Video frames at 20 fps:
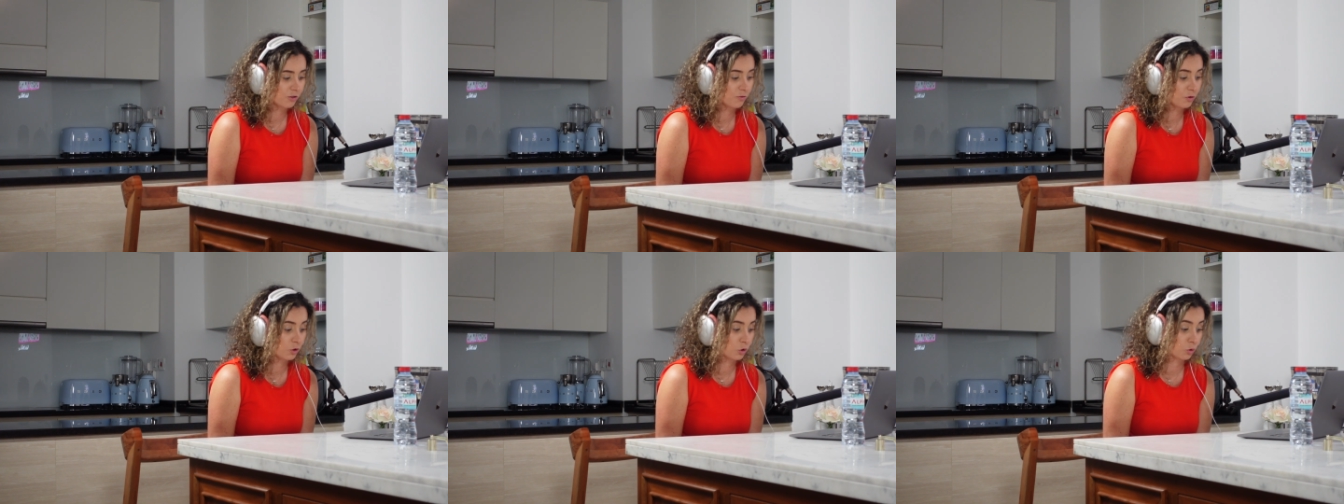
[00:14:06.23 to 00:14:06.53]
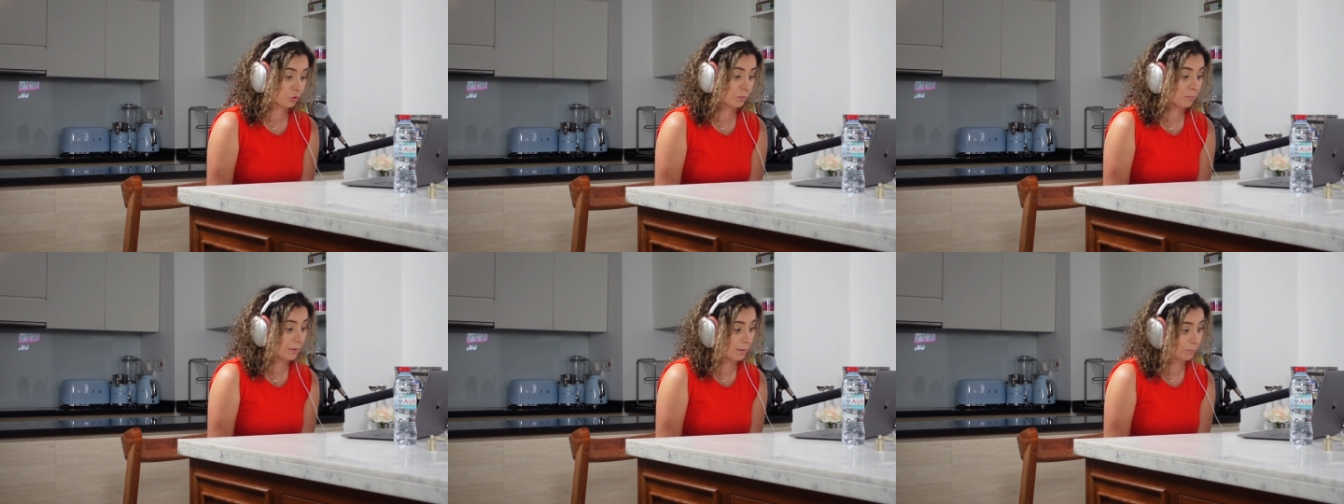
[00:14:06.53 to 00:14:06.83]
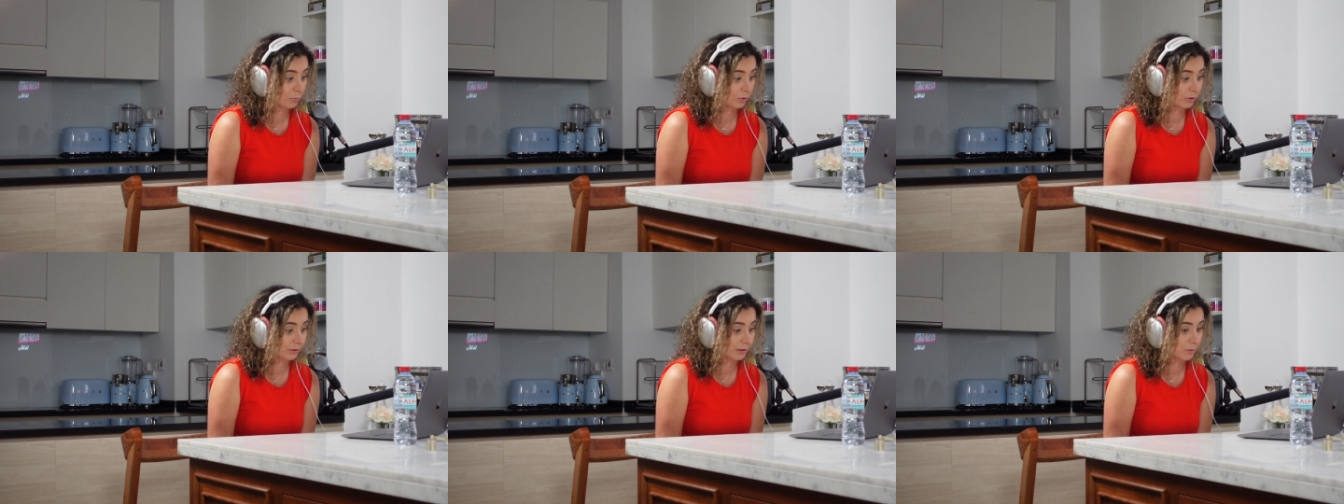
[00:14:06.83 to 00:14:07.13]
if you can
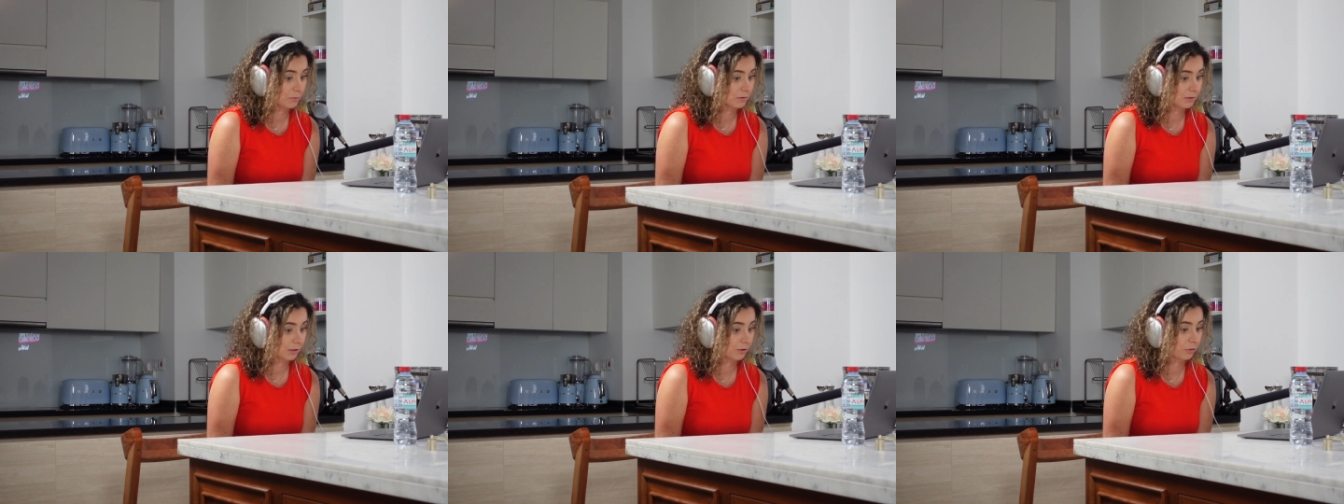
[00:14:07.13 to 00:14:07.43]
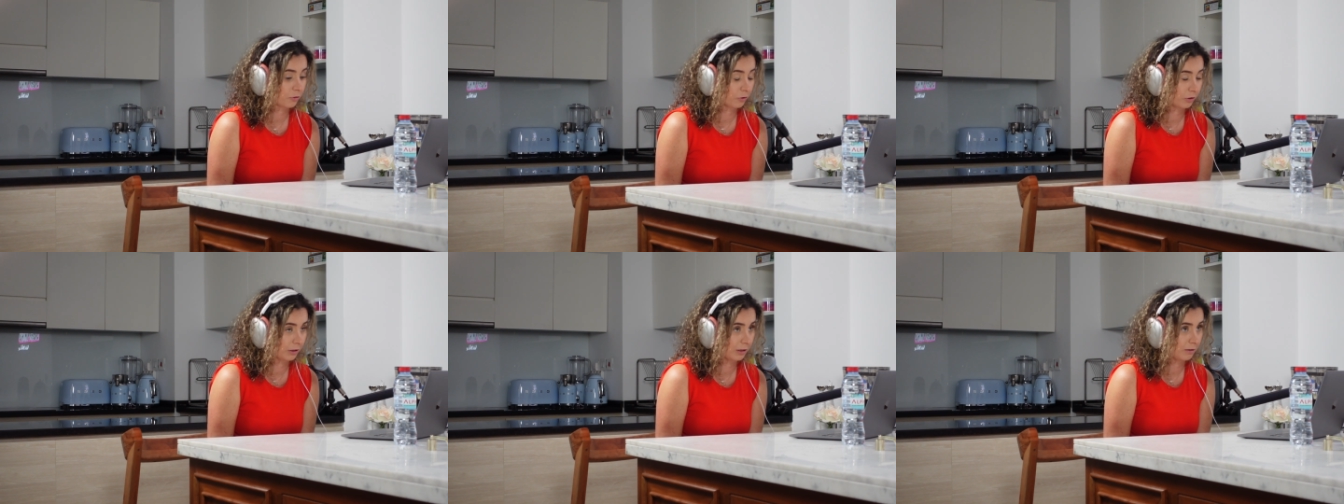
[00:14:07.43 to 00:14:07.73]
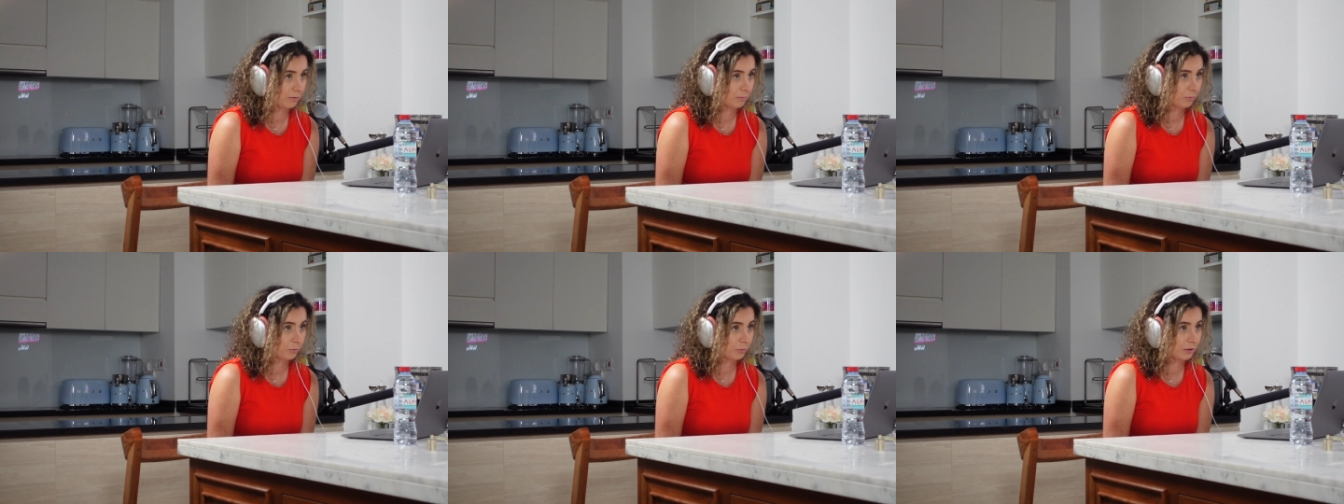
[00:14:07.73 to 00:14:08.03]
remember, that was like
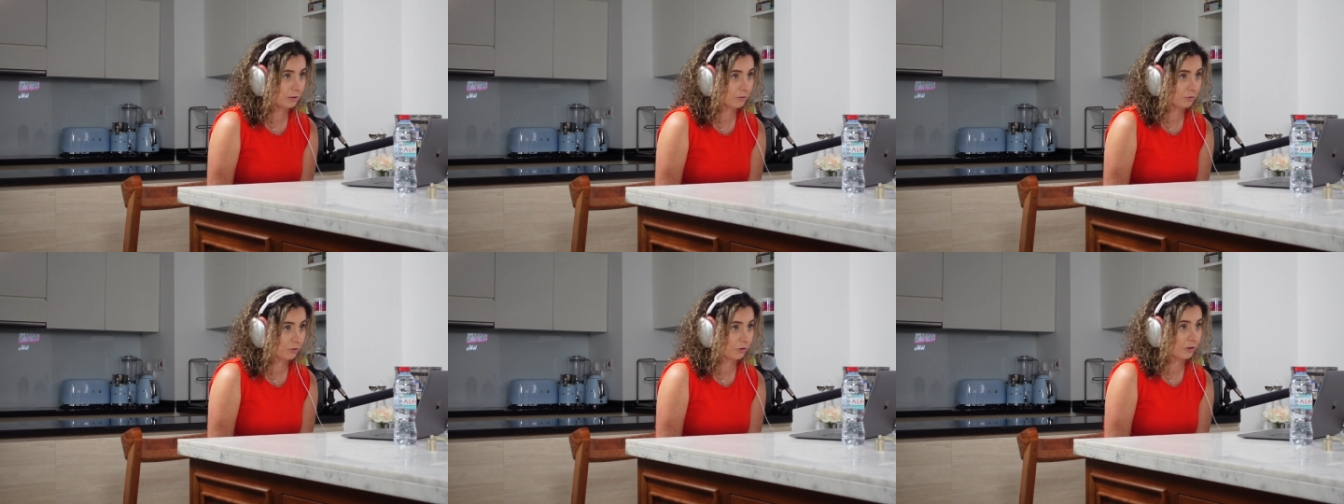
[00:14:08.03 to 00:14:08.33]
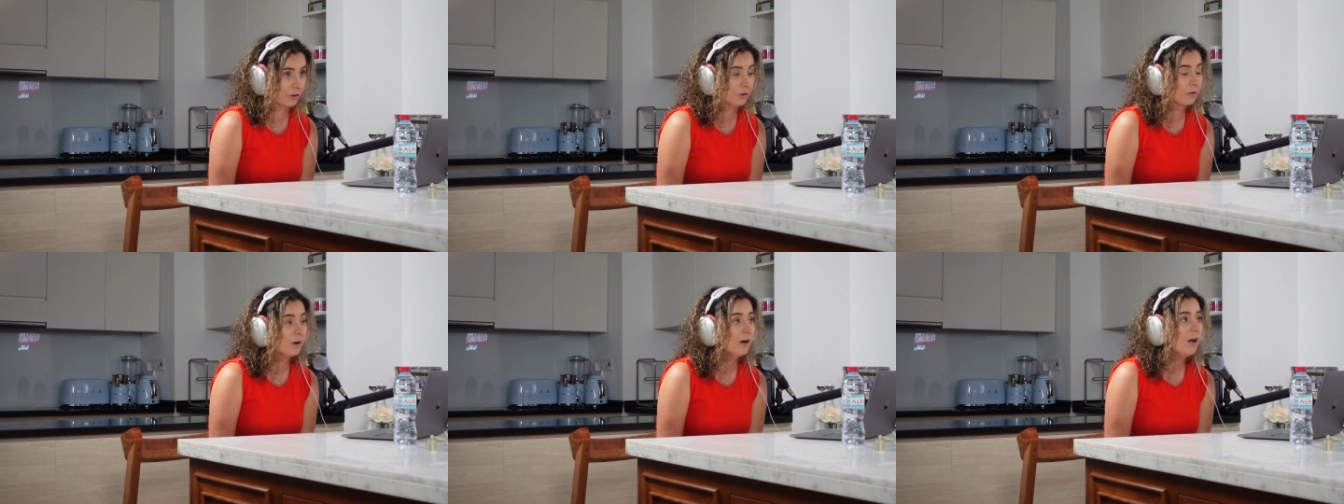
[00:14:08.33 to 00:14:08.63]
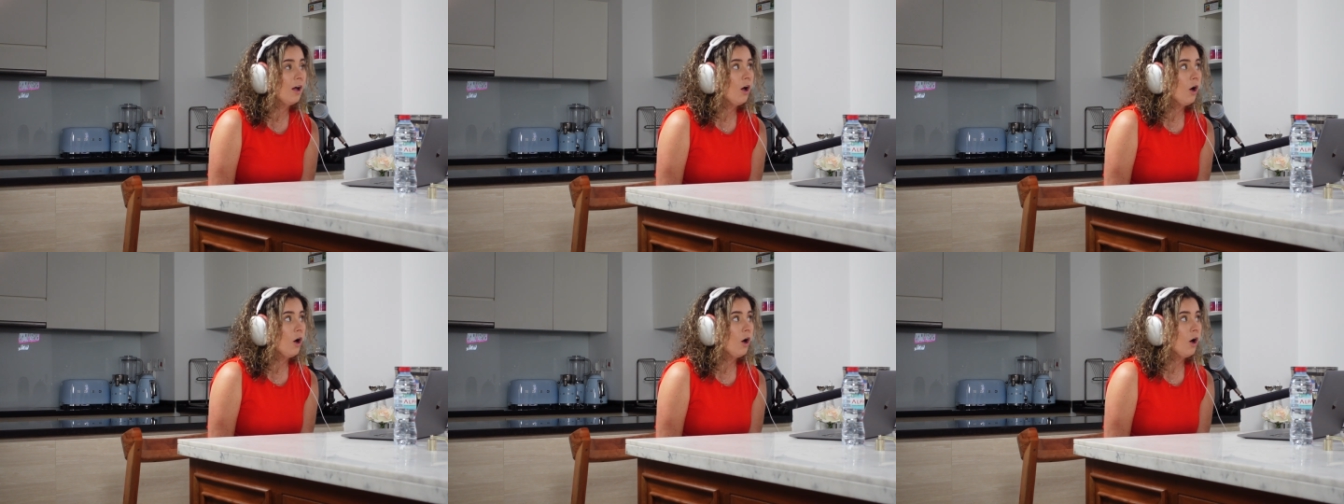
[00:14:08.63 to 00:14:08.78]
33 years ago,